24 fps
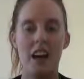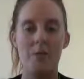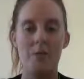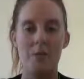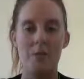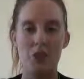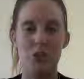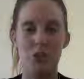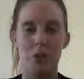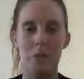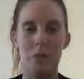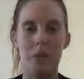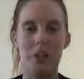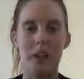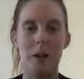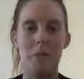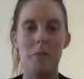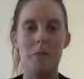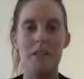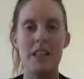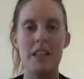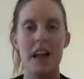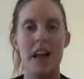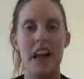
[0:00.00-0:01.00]
strip
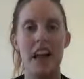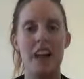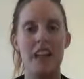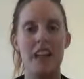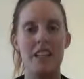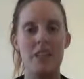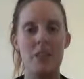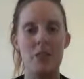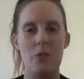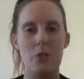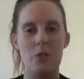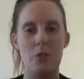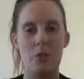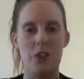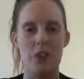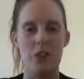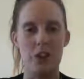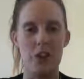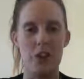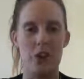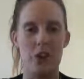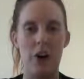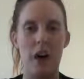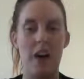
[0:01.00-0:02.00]
clubs, and
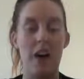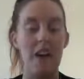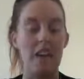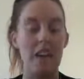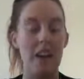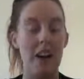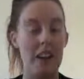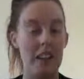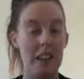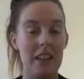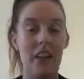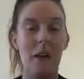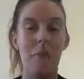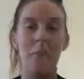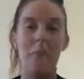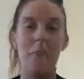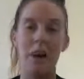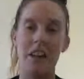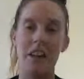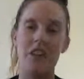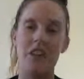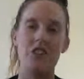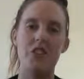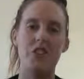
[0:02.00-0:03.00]
also a club
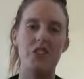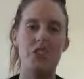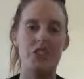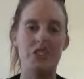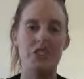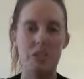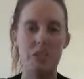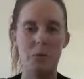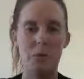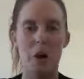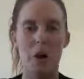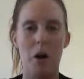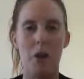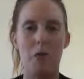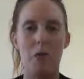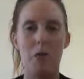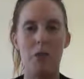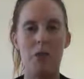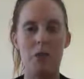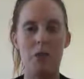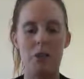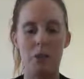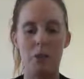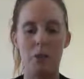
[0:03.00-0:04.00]
manager as well,
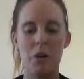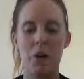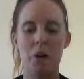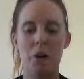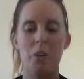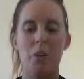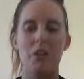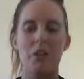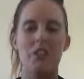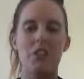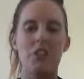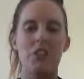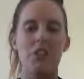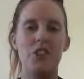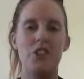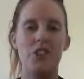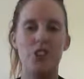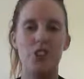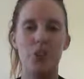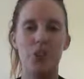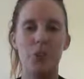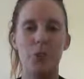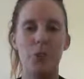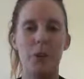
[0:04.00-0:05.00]
because what I wanted to
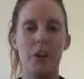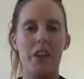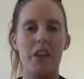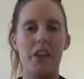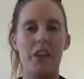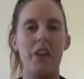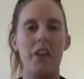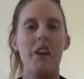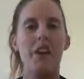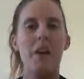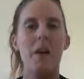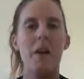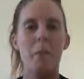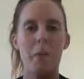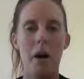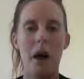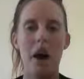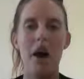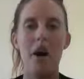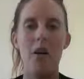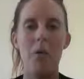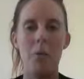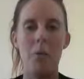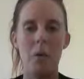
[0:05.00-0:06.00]
do with
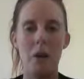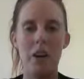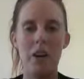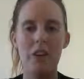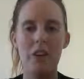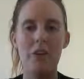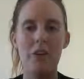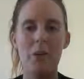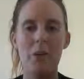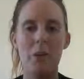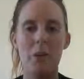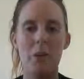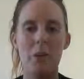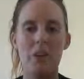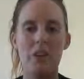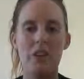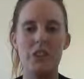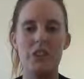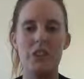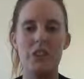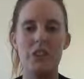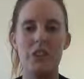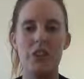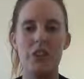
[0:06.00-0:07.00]
part one
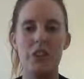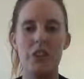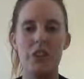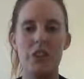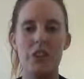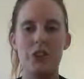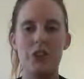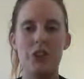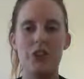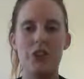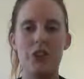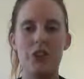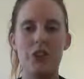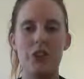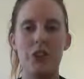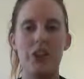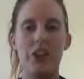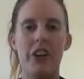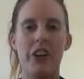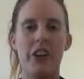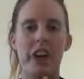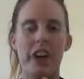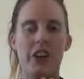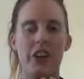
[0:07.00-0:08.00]
was to just
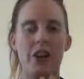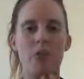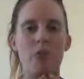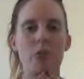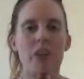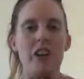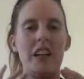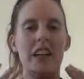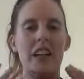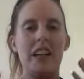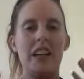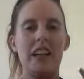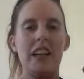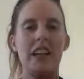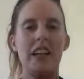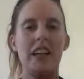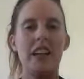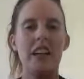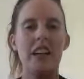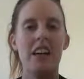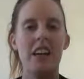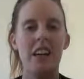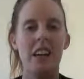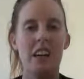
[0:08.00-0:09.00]
create a really
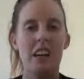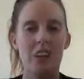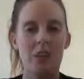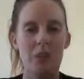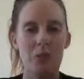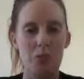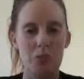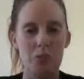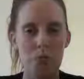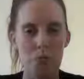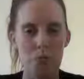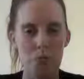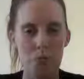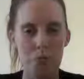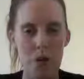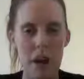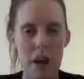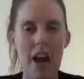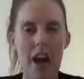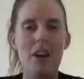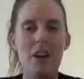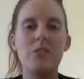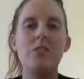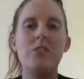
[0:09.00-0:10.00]

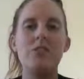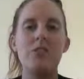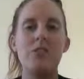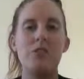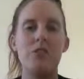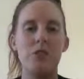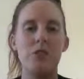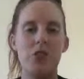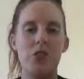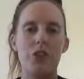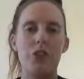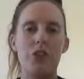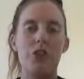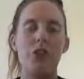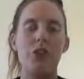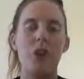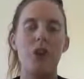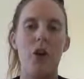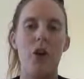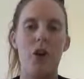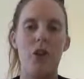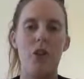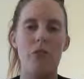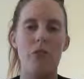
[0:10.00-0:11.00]
rounded view
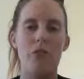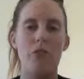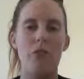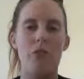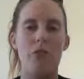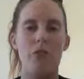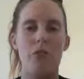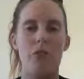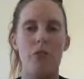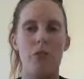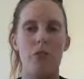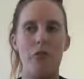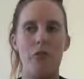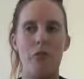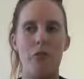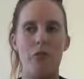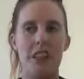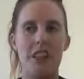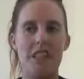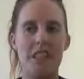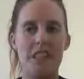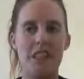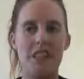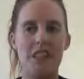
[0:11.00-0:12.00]
of
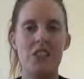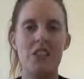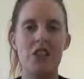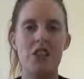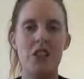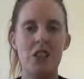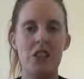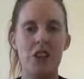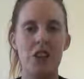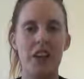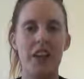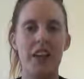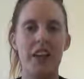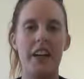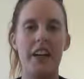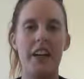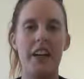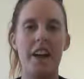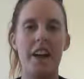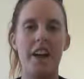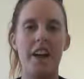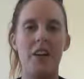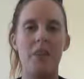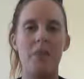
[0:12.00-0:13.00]
this industry,
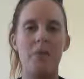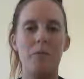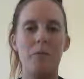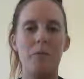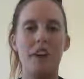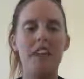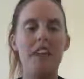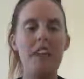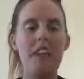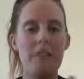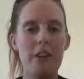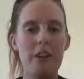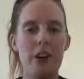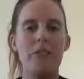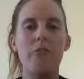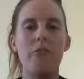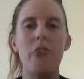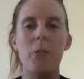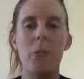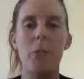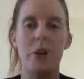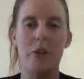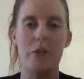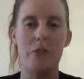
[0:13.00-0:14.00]
and give
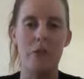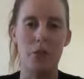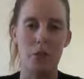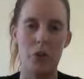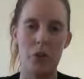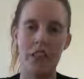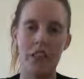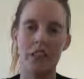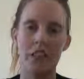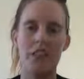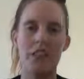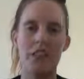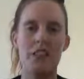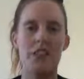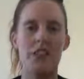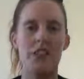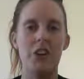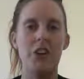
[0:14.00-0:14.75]
everyone a voice.